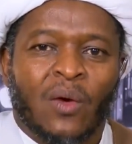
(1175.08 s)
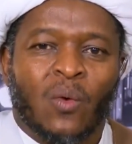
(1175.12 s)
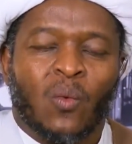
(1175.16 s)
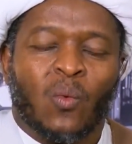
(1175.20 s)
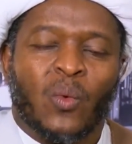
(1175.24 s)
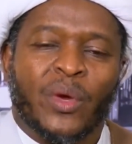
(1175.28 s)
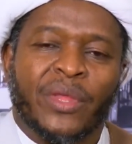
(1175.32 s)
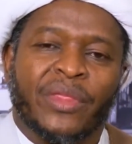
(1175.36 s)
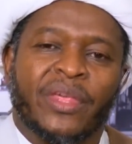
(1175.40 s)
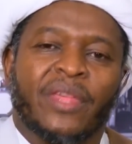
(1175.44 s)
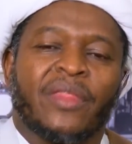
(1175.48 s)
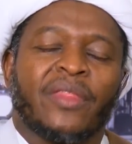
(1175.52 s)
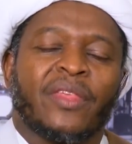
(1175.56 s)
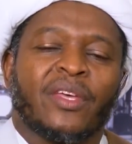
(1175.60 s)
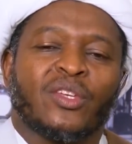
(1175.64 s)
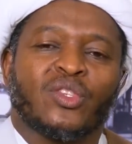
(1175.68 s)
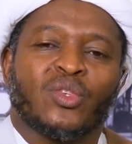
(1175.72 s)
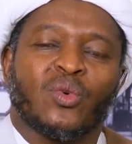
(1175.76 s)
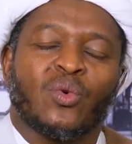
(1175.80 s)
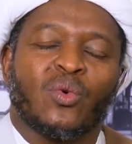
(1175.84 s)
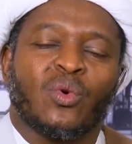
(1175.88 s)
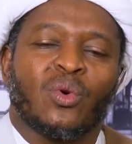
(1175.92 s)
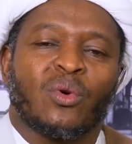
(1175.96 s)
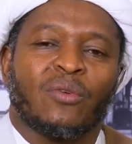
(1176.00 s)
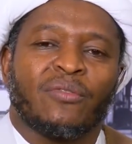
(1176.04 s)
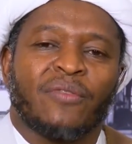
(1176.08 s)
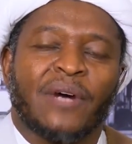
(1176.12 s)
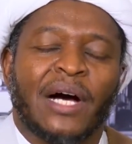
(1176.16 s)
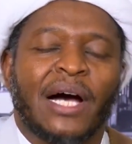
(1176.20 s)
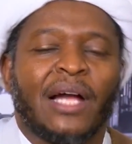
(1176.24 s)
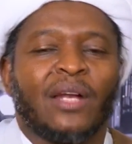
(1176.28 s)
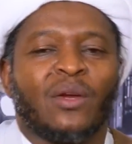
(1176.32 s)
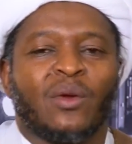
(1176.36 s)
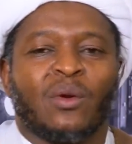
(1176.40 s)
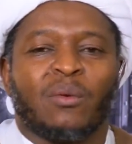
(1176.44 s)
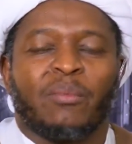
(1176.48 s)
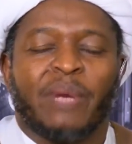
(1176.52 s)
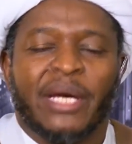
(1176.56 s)
Within the school of
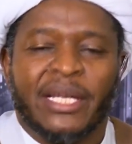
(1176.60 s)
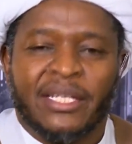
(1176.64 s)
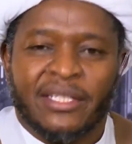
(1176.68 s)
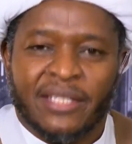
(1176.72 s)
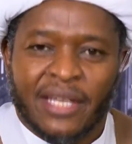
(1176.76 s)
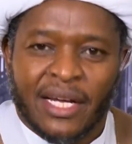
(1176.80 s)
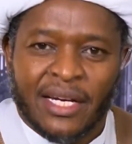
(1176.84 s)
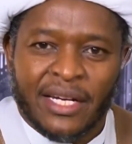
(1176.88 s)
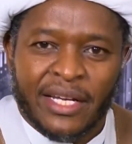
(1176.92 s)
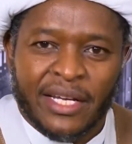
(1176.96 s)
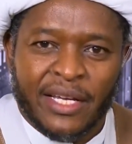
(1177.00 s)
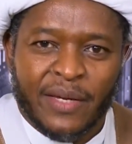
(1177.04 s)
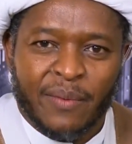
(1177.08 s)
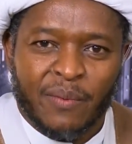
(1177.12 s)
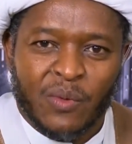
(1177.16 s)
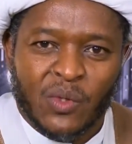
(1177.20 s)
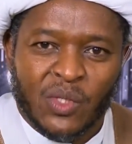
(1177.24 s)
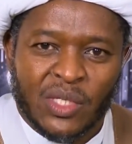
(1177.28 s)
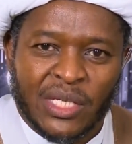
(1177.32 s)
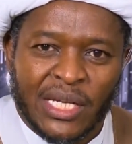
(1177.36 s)
Ahlul Bayt alayhimus